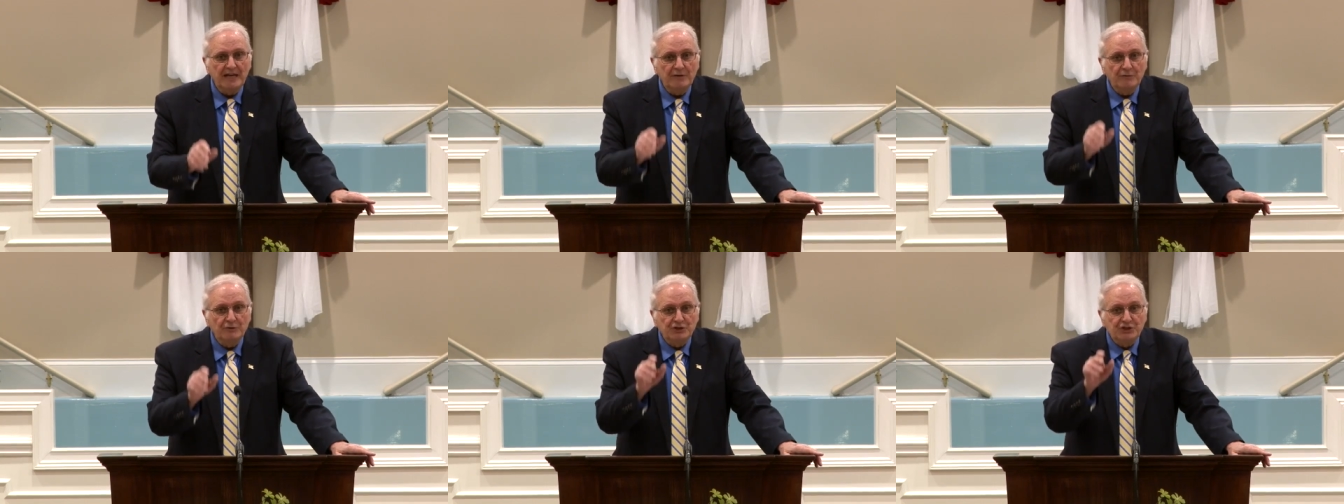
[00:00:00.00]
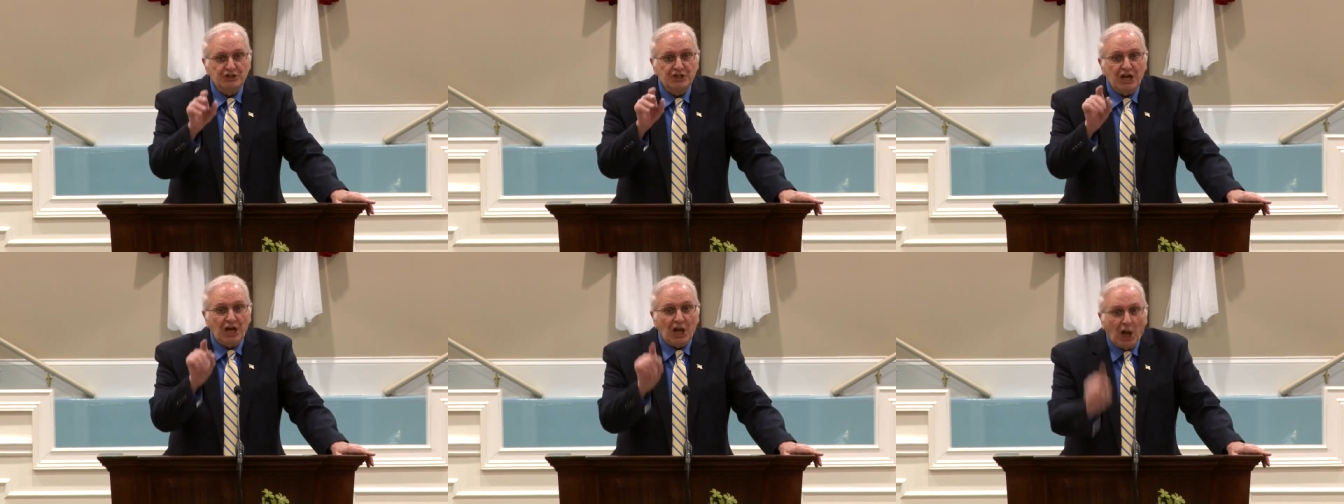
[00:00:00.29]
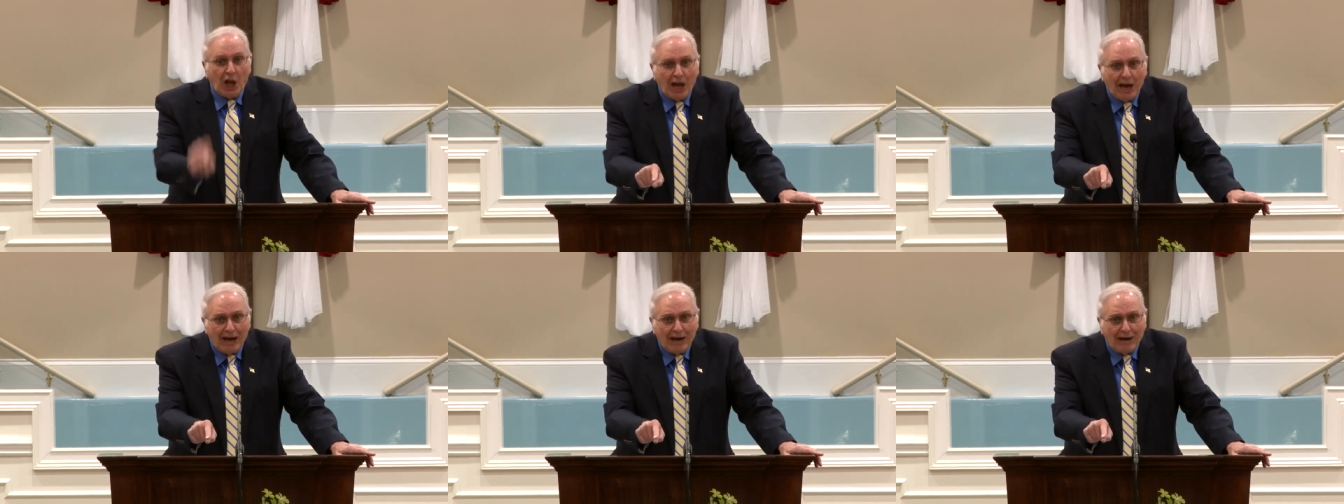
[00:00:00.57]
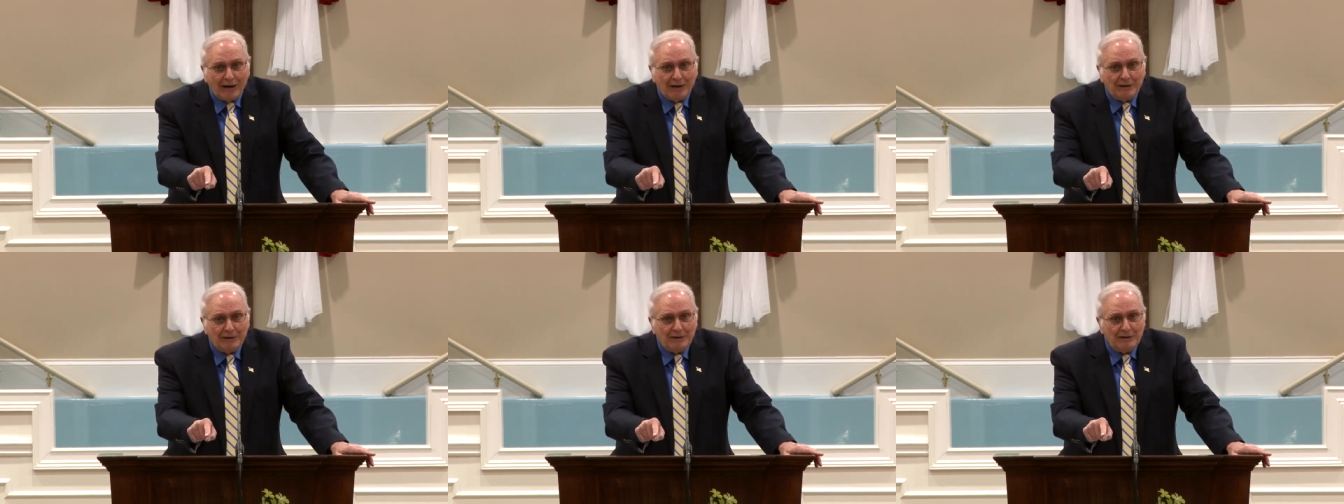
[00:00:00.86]
he was
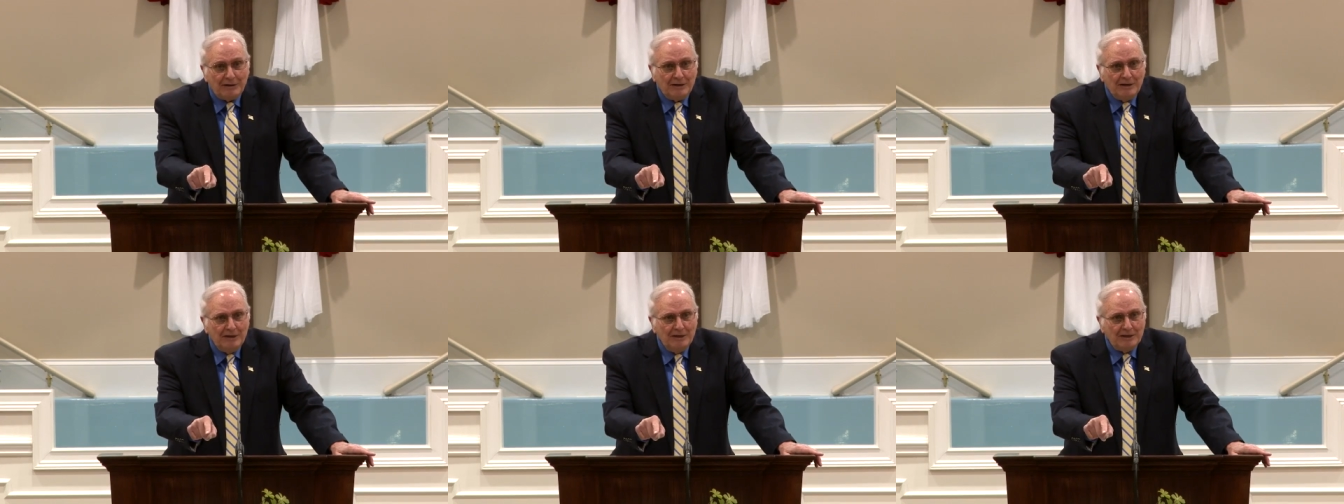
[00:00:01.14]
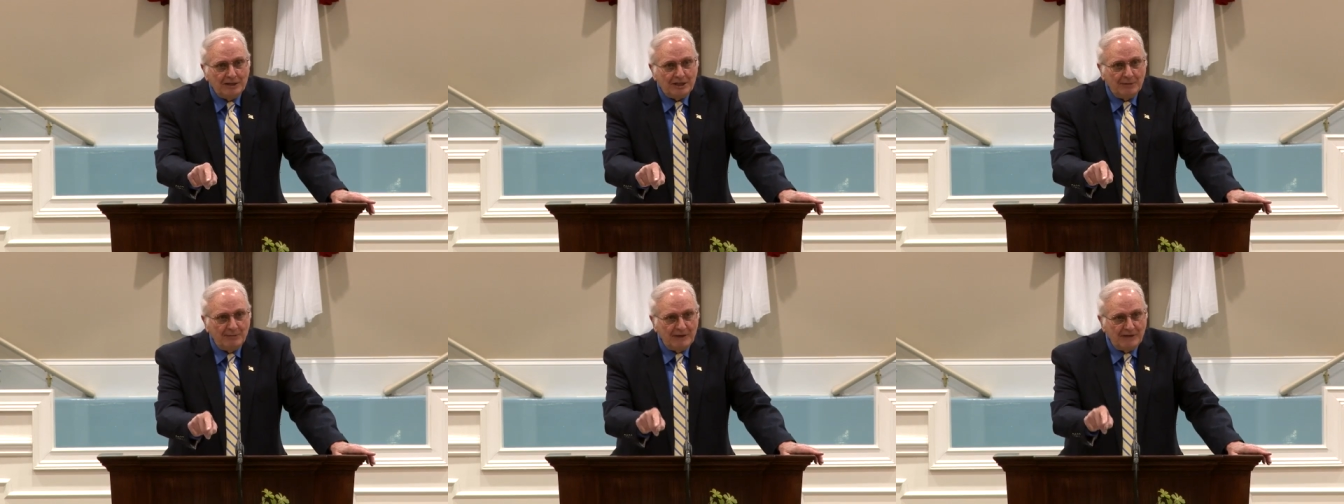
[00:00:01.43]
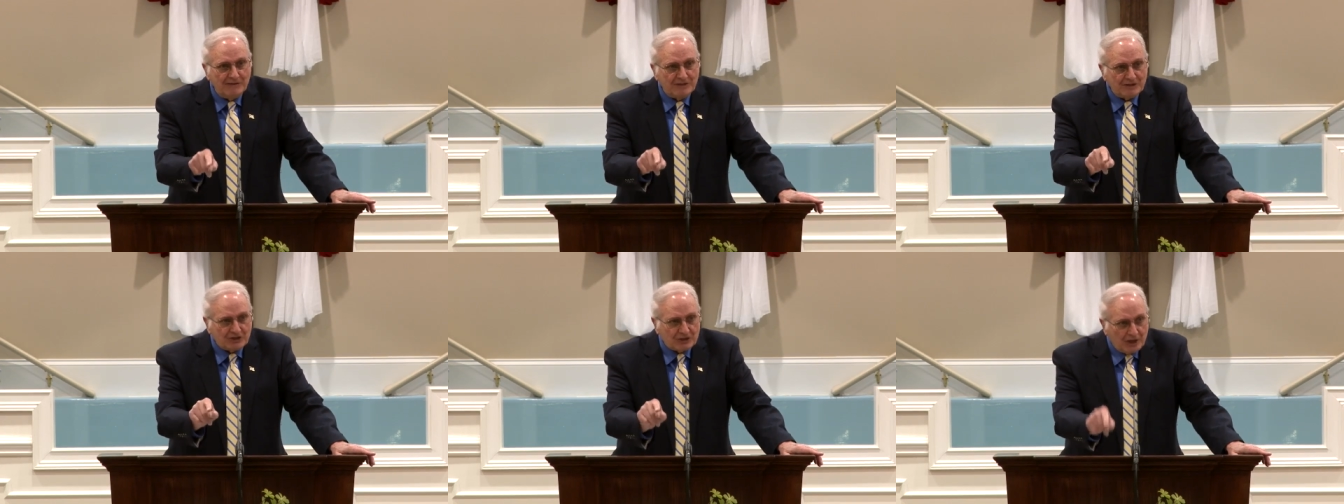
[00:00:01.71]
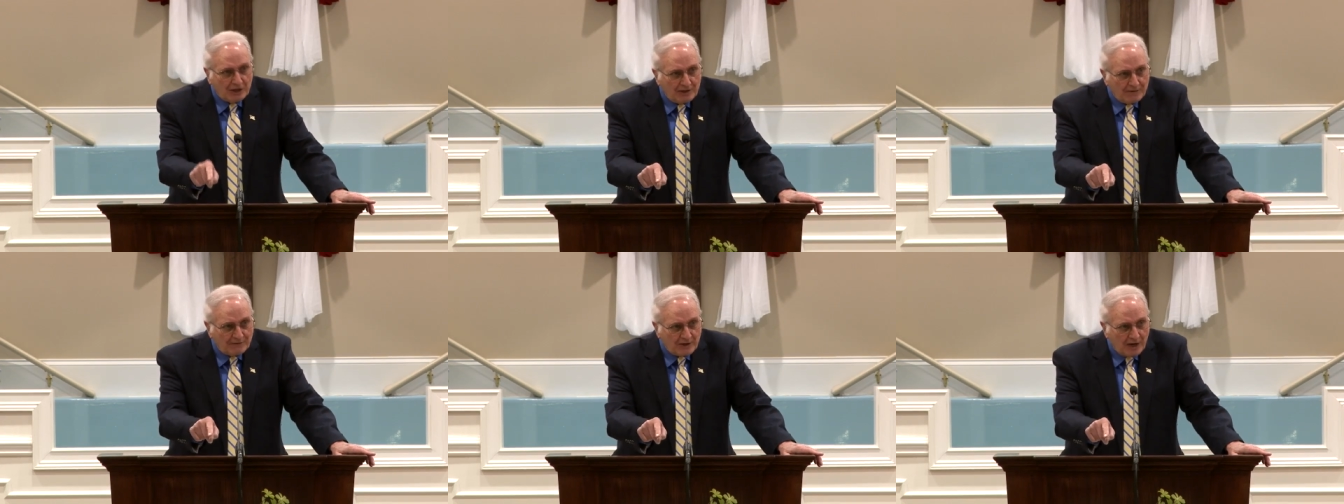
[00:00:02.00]
declared to be the
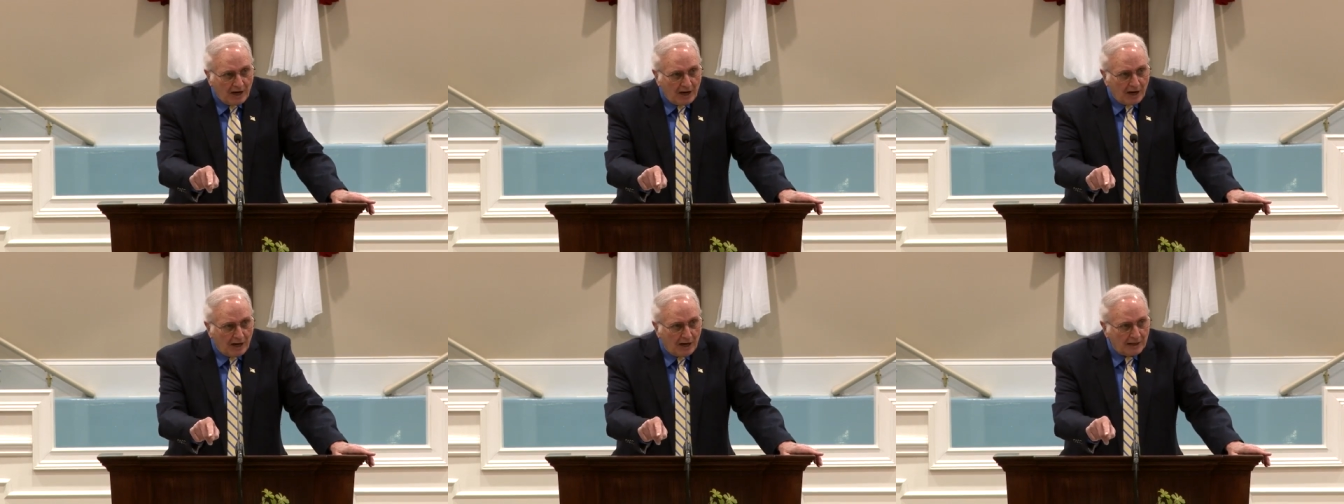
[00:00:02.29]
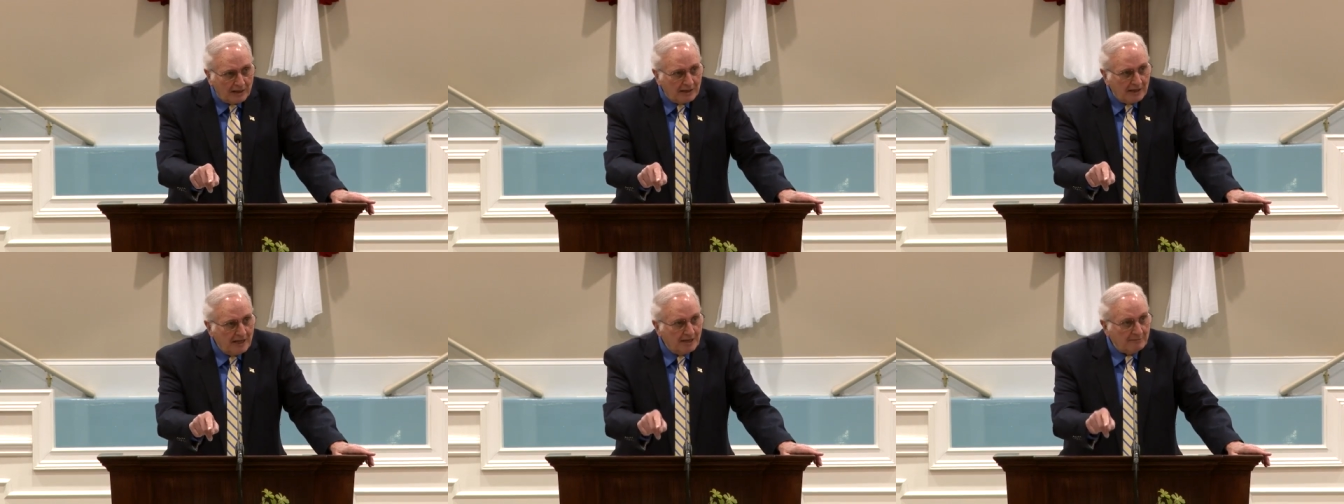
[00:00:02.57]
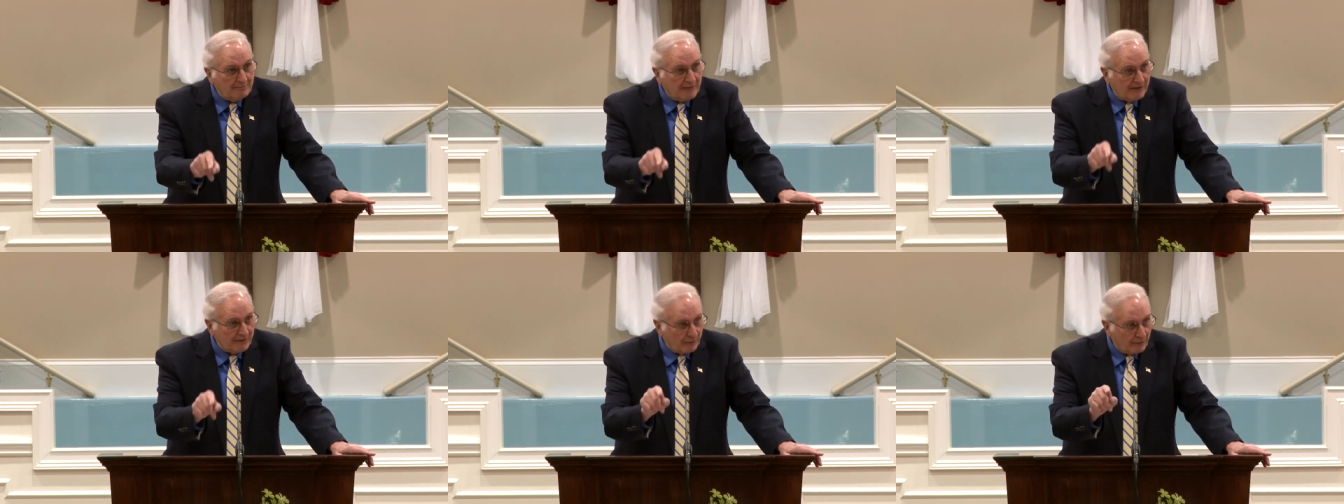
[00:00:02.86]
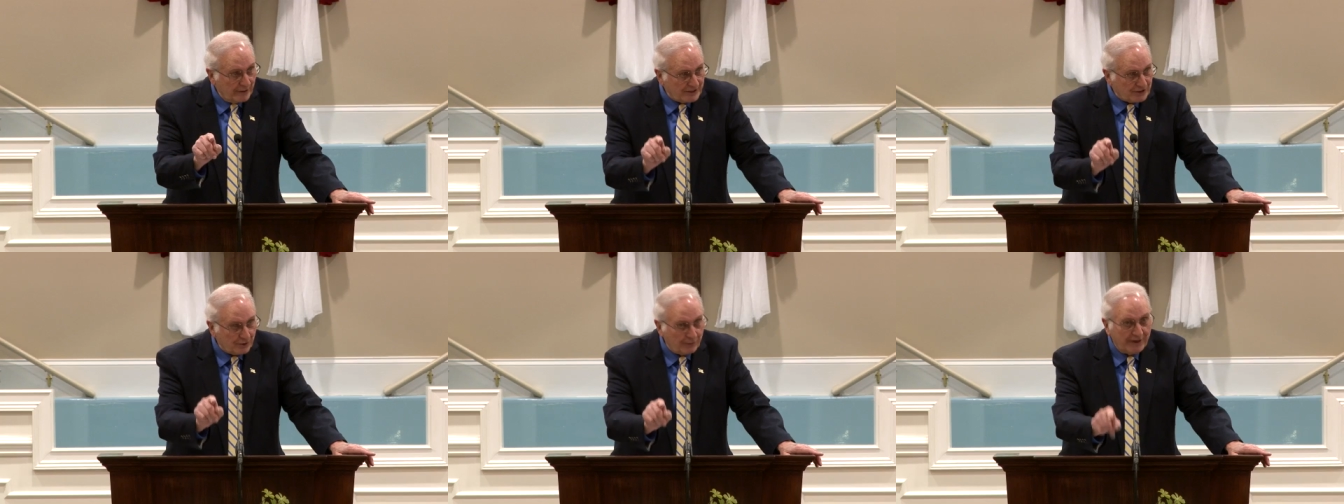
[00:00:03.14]
Son of God by the
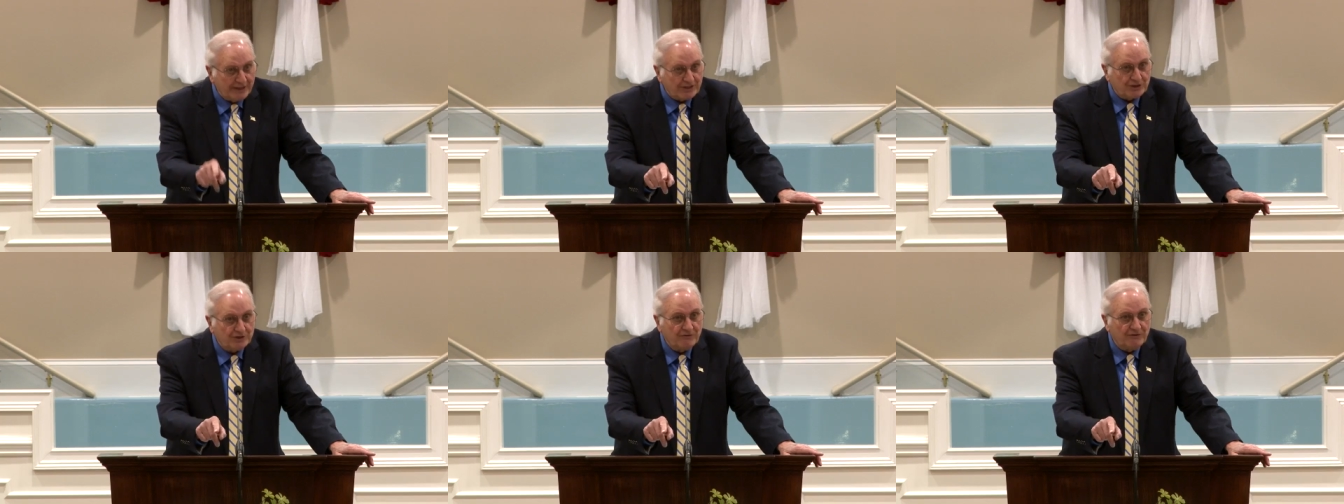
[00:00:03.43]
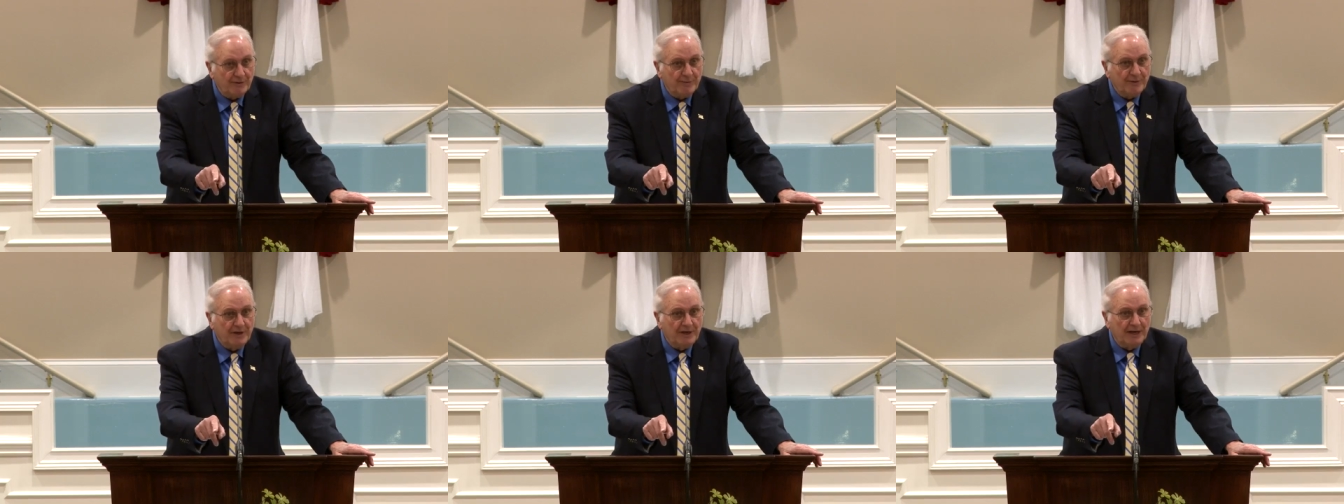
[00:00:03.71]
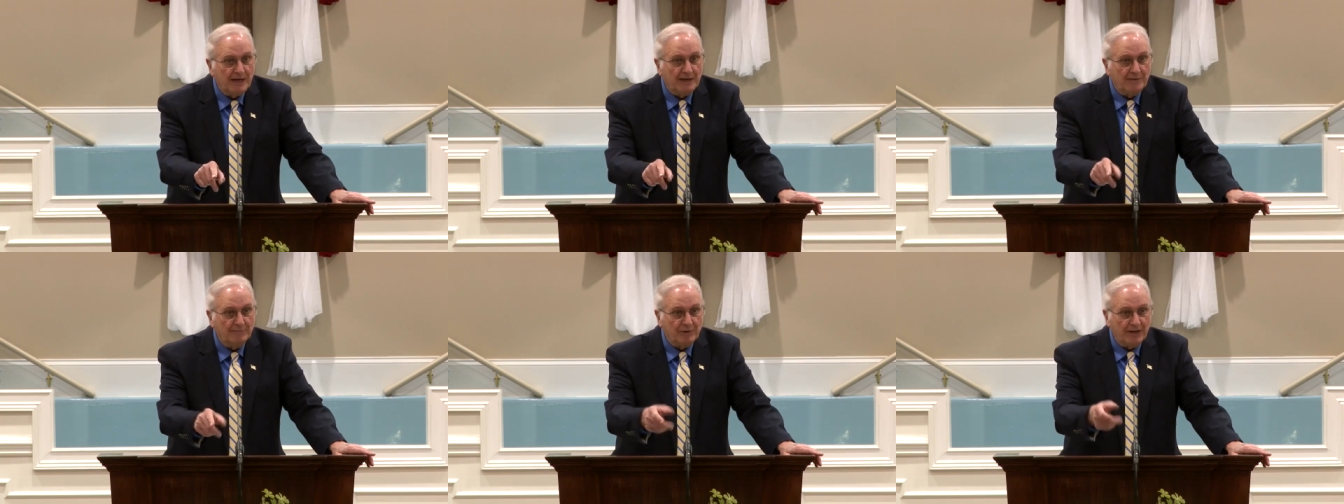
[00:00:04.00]
resurrection from the dead.